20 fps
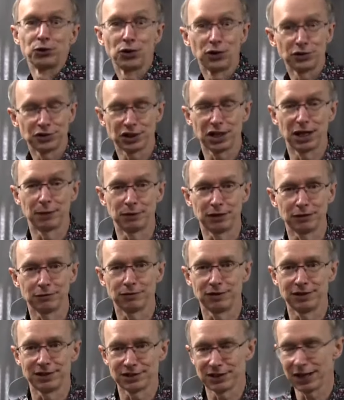not coming
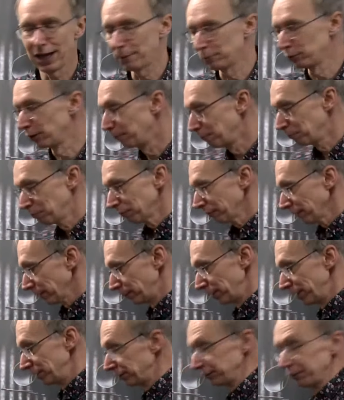for this camera.
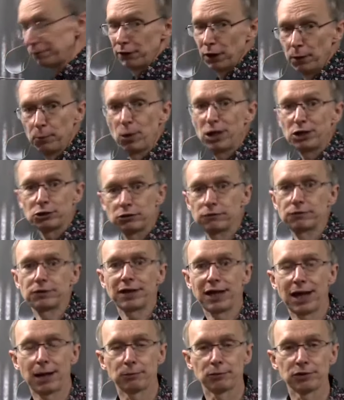But it's a
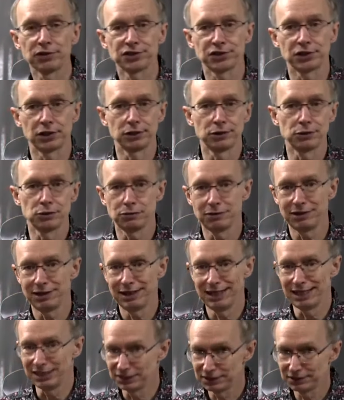firmware-driven camera, so
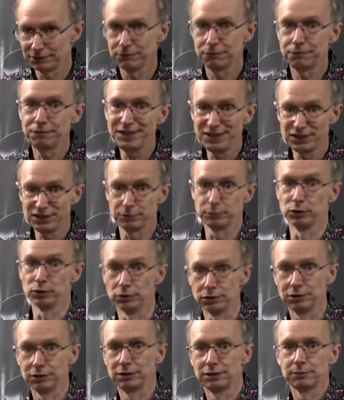it's
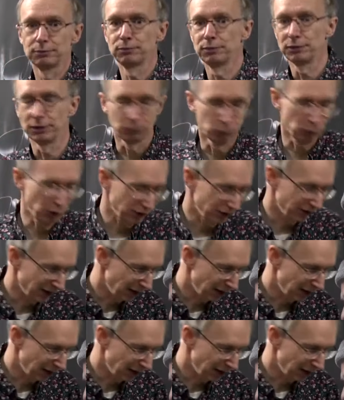feasible. But whether